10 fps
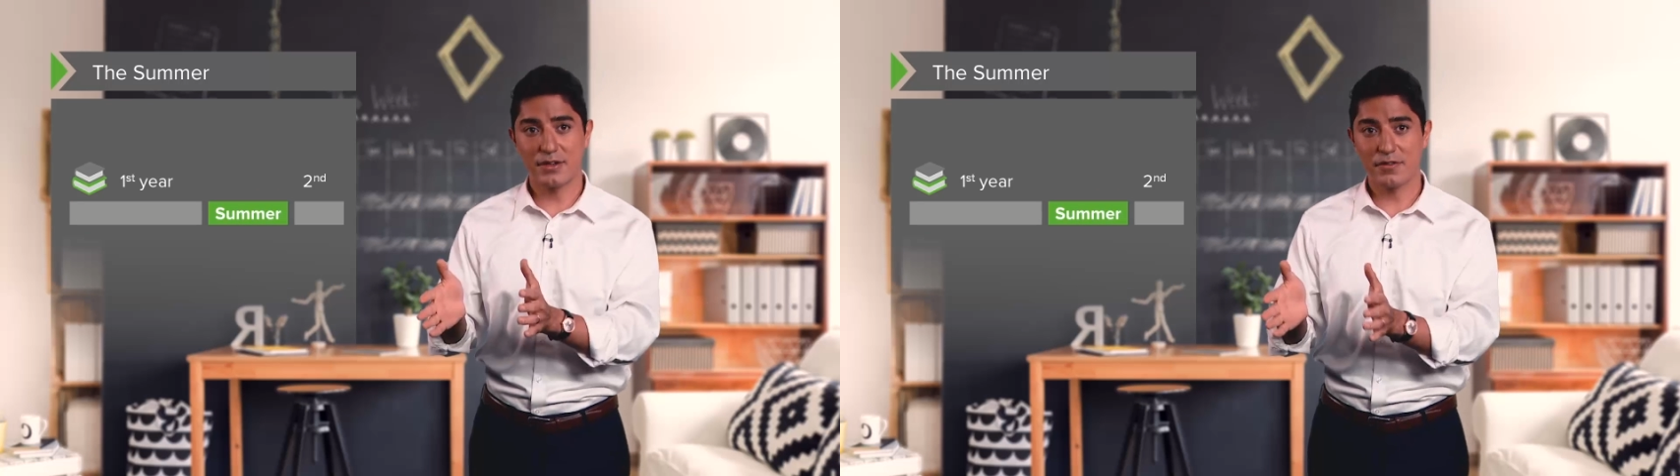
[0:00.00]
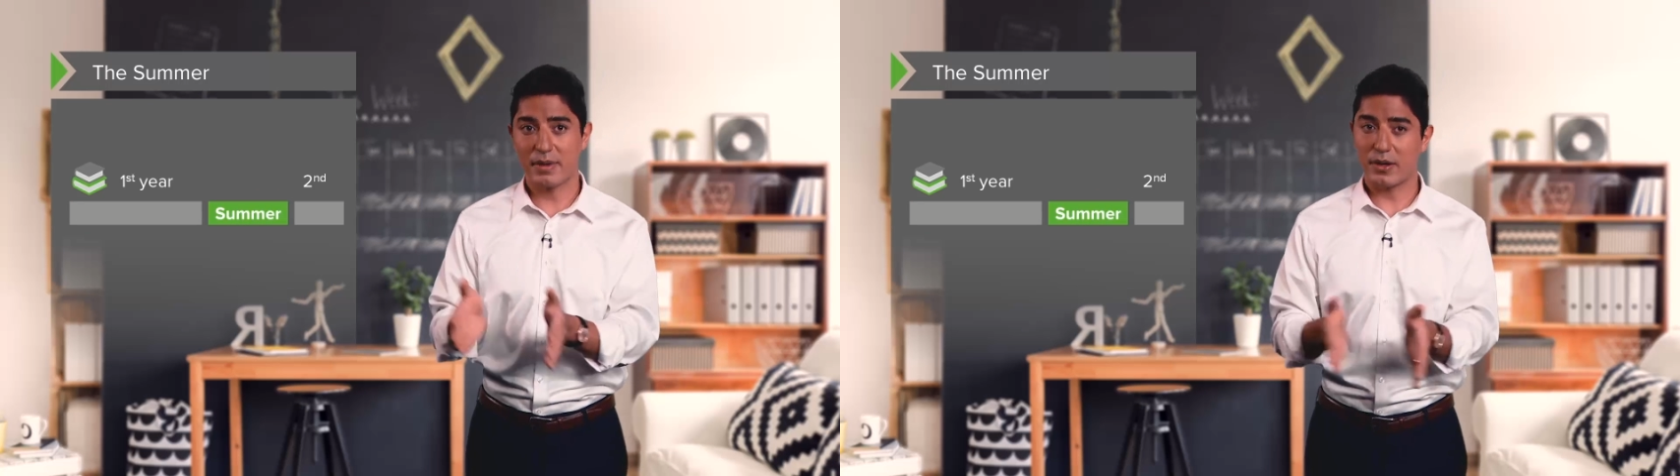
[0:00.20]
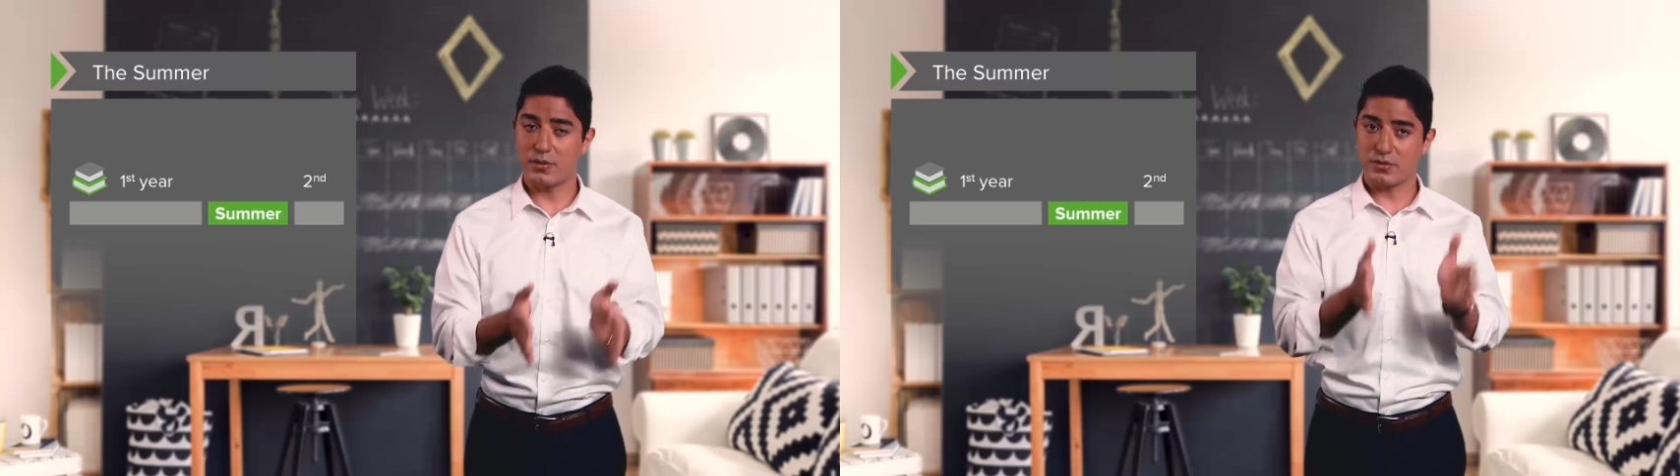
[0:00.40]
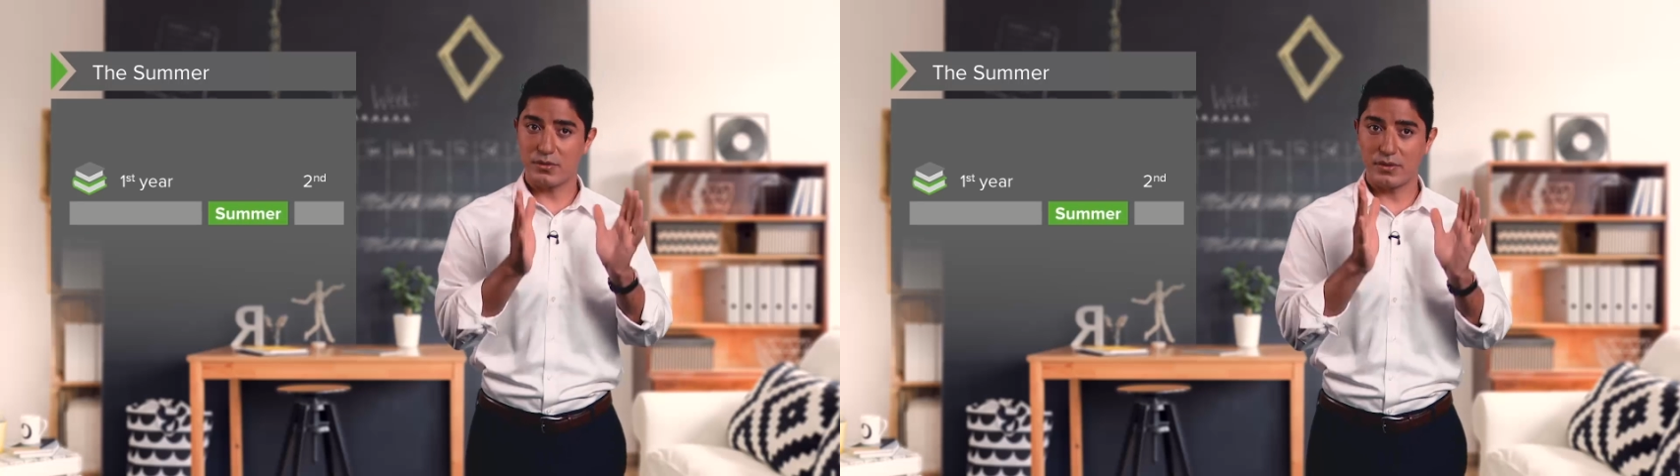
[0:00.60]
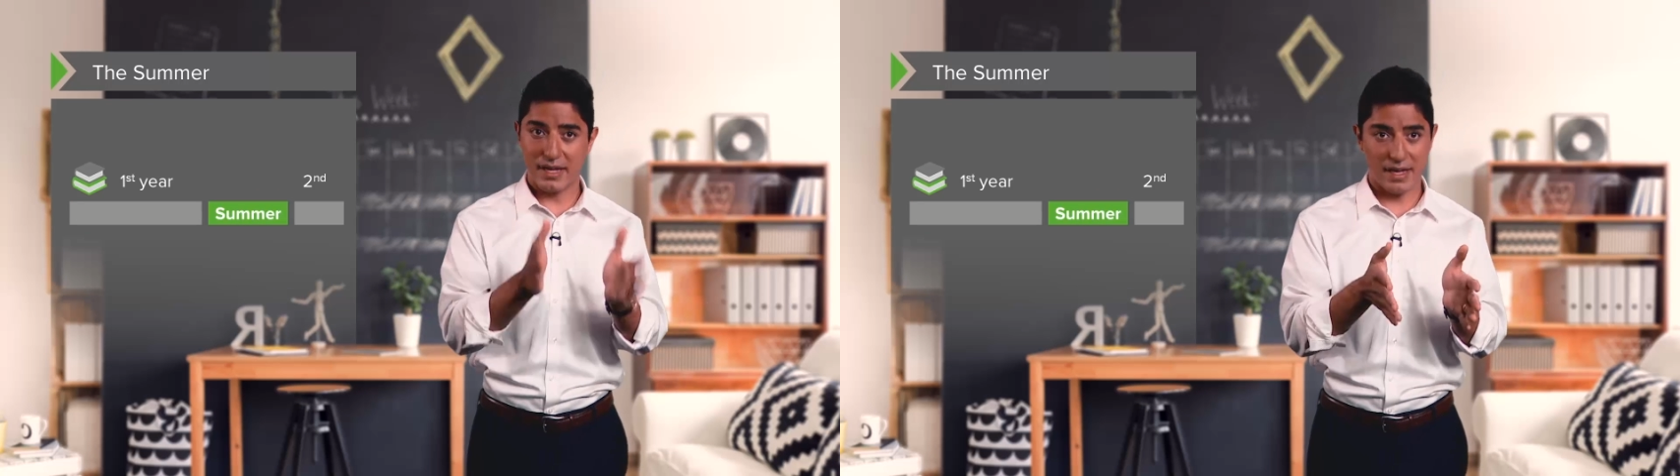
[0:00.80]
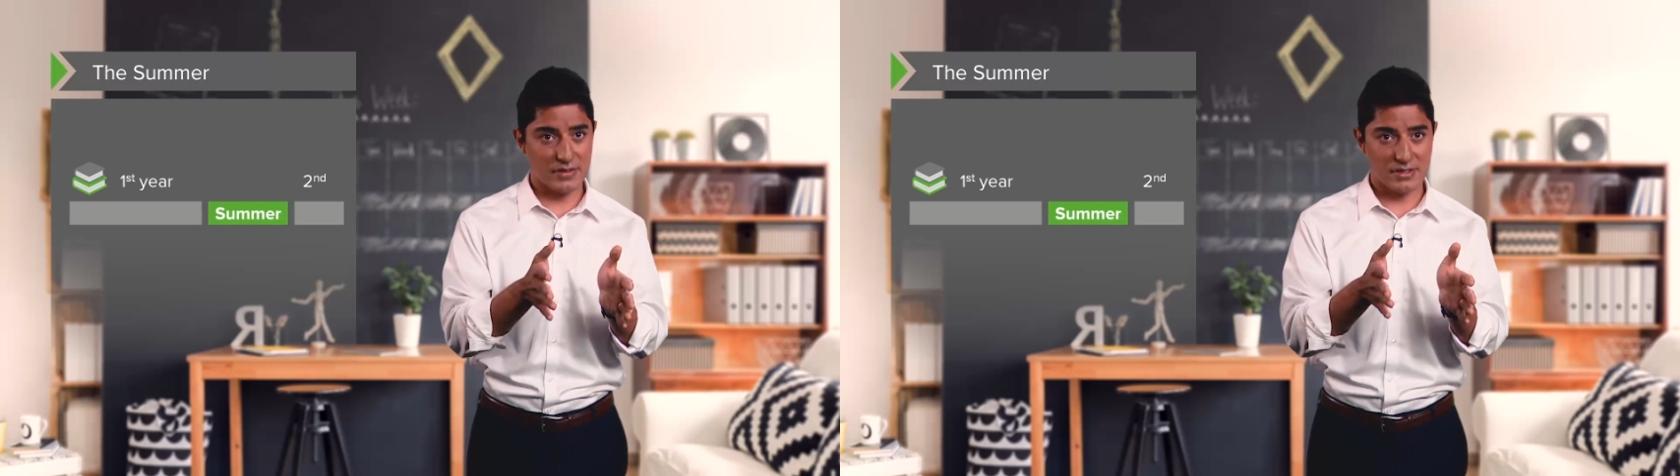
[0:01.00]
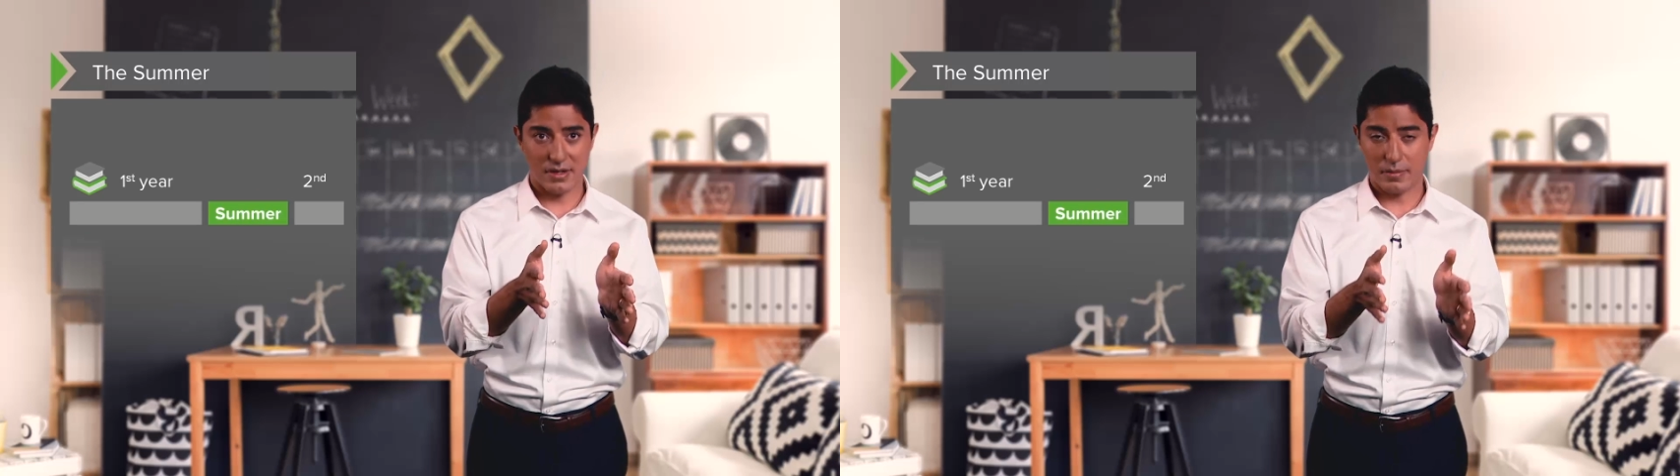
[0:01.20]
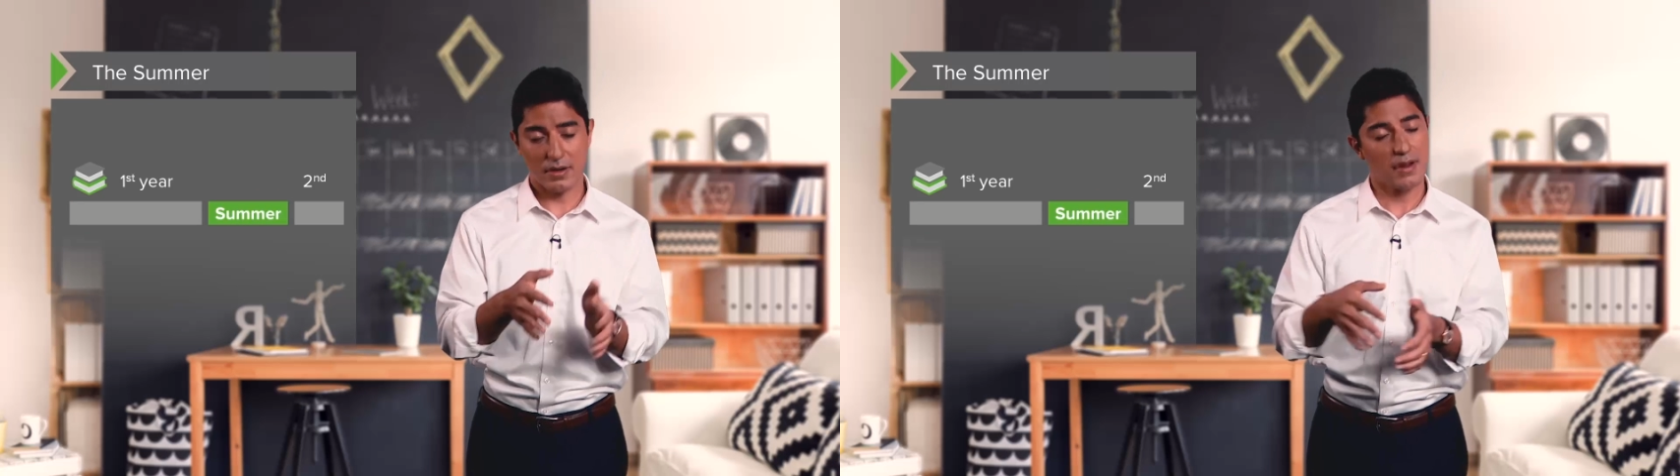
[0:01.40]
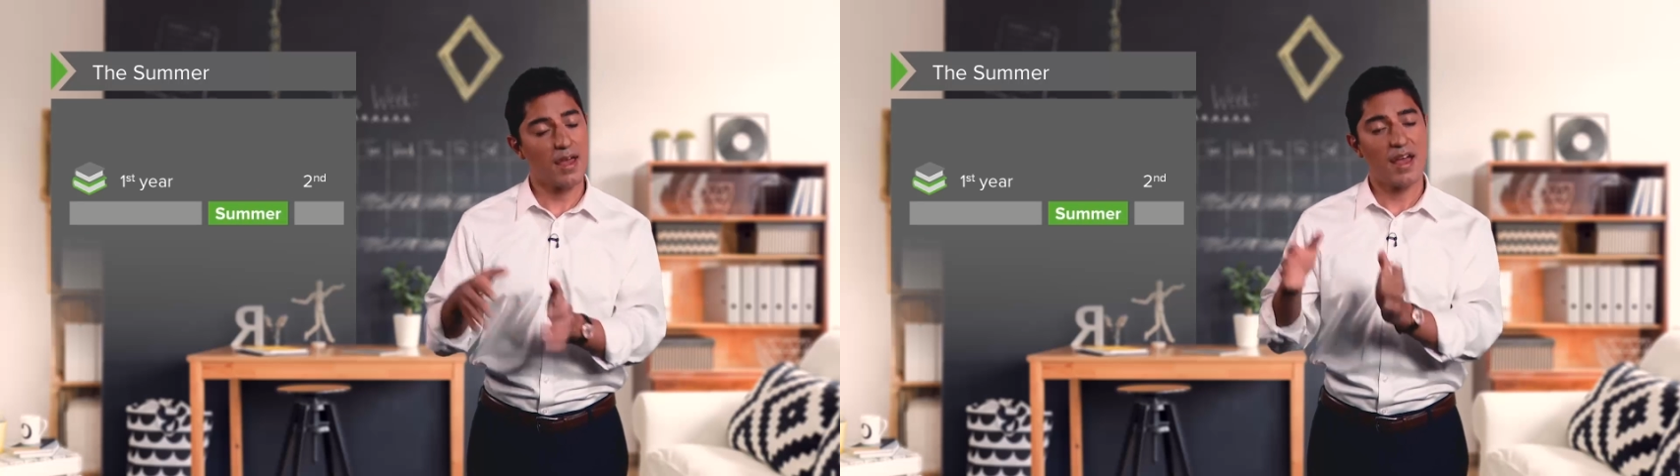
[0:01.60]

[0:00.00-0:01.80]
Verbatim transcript: of medical school, you have a summer.